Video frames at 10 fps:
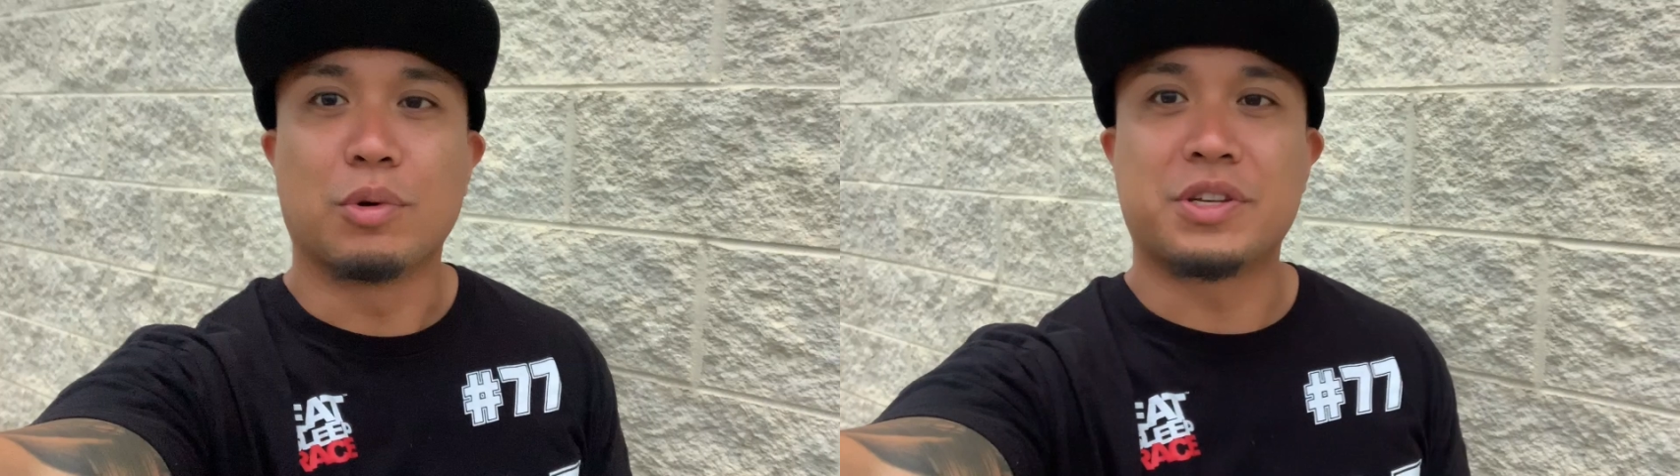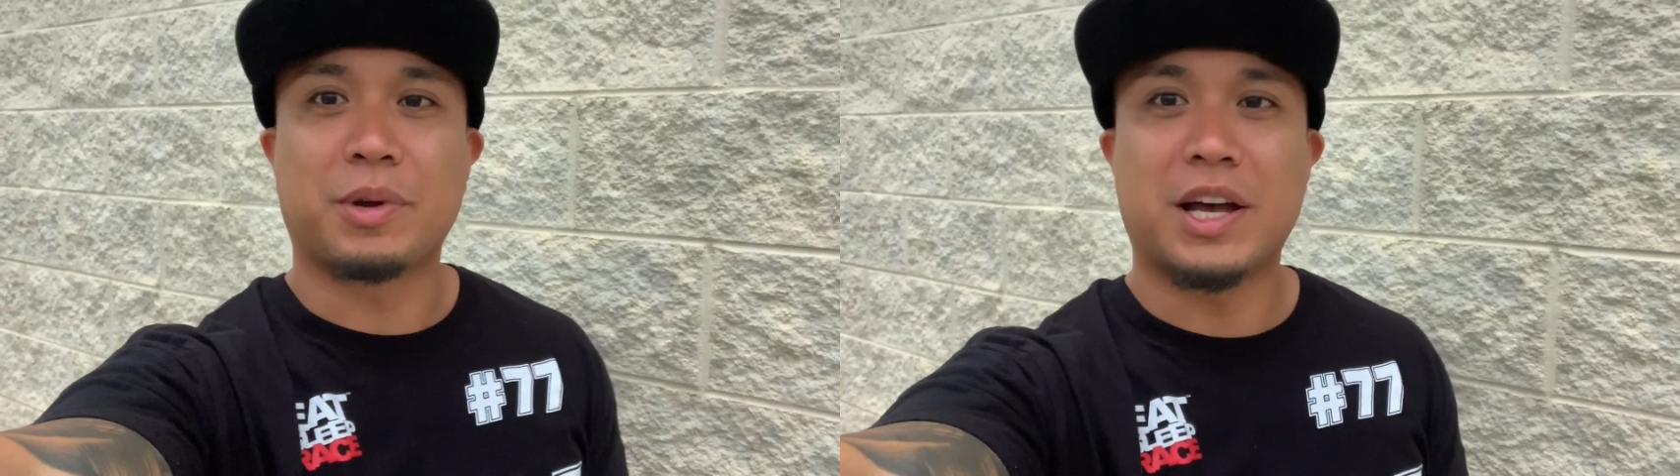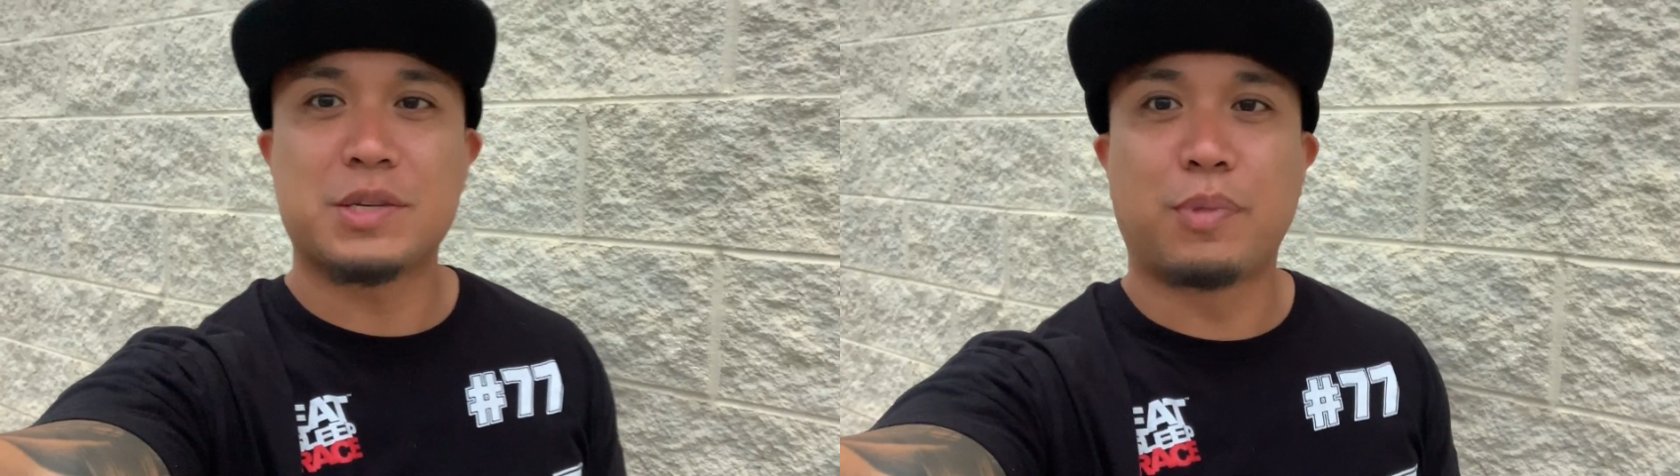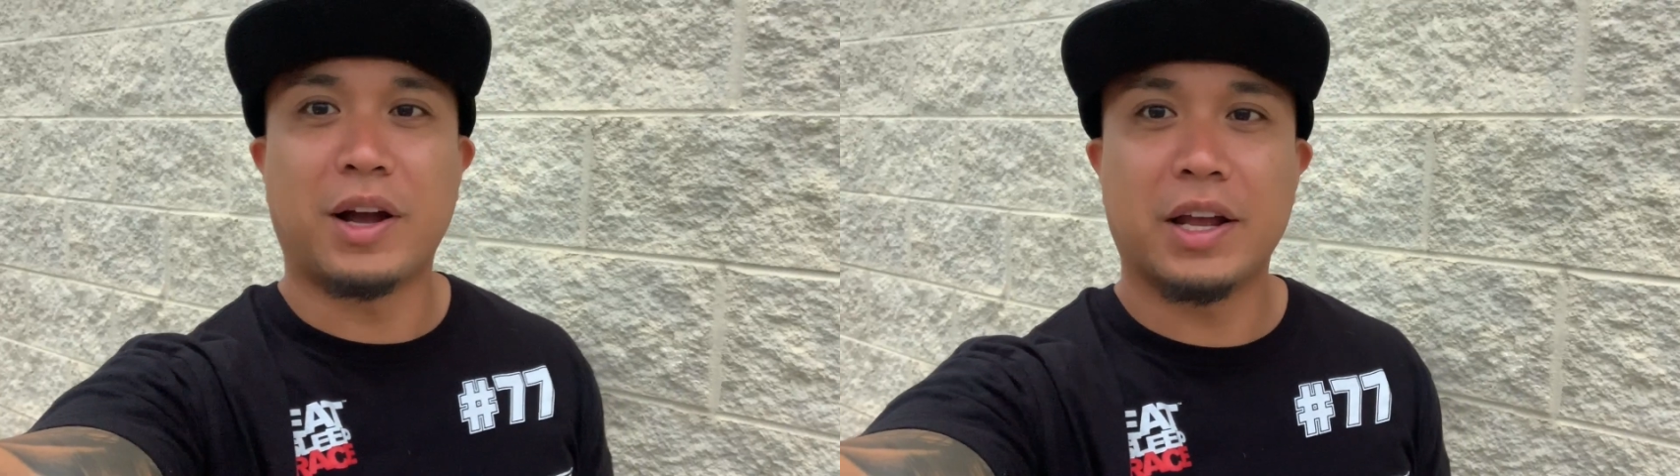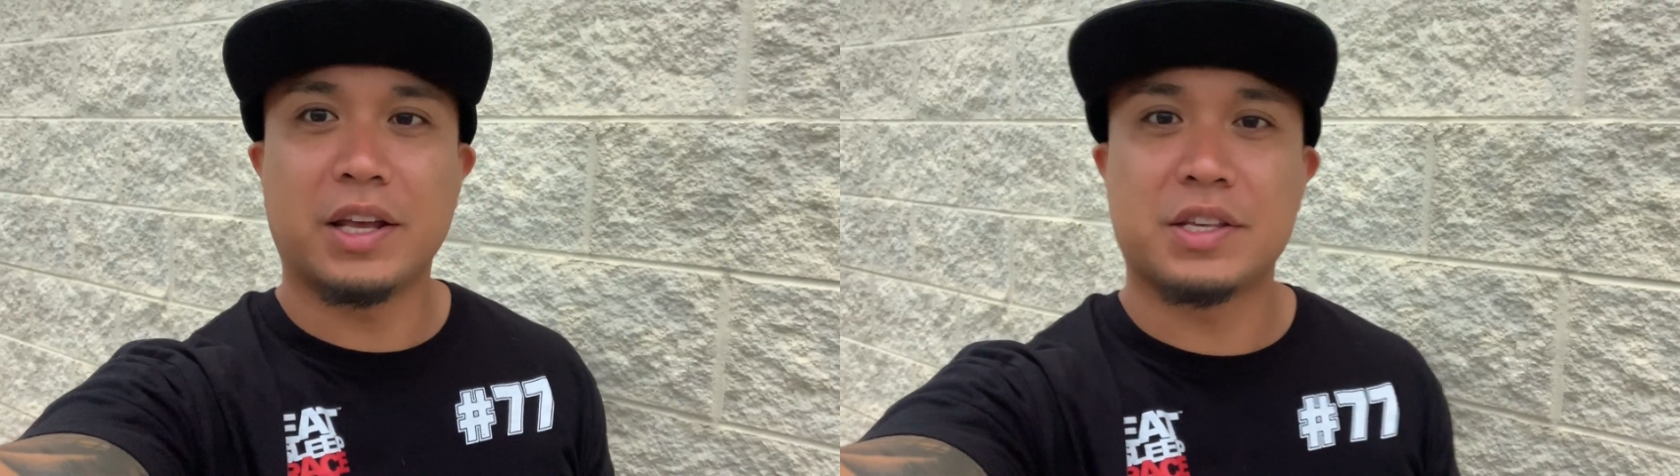What's up, guys?
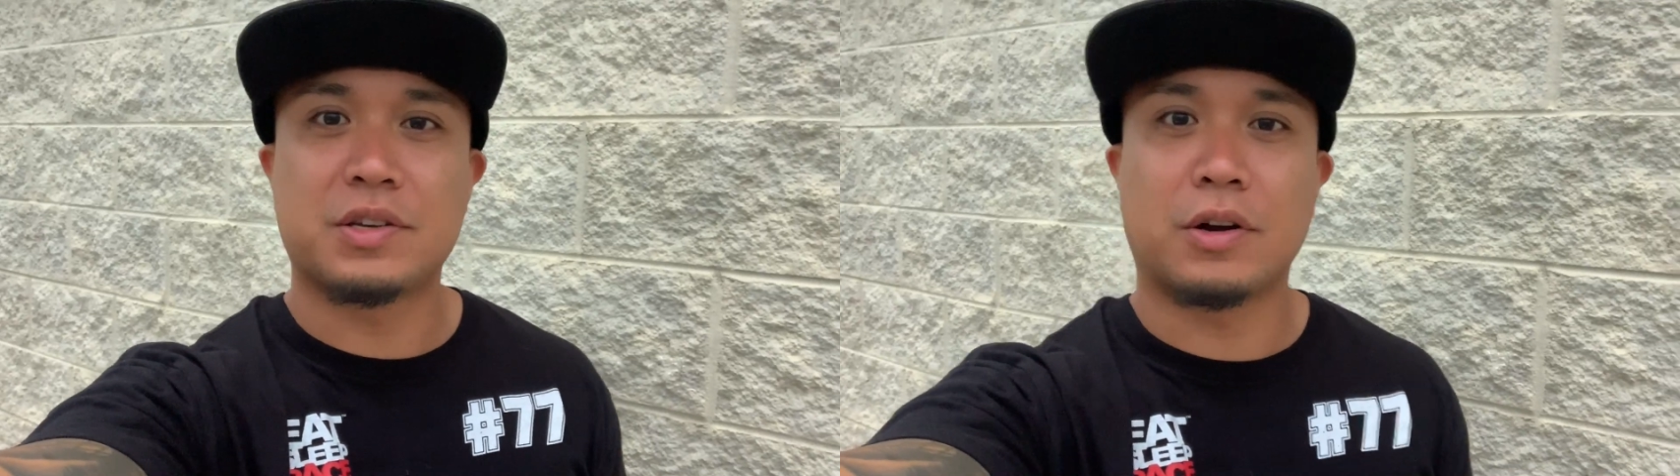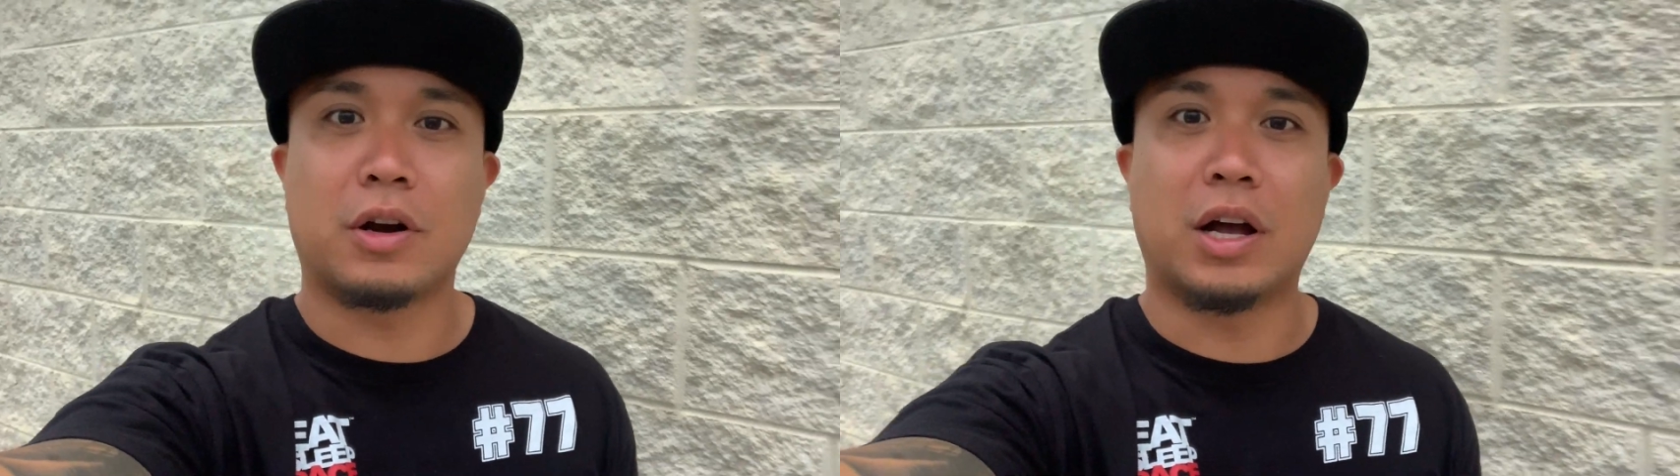Brian ESR.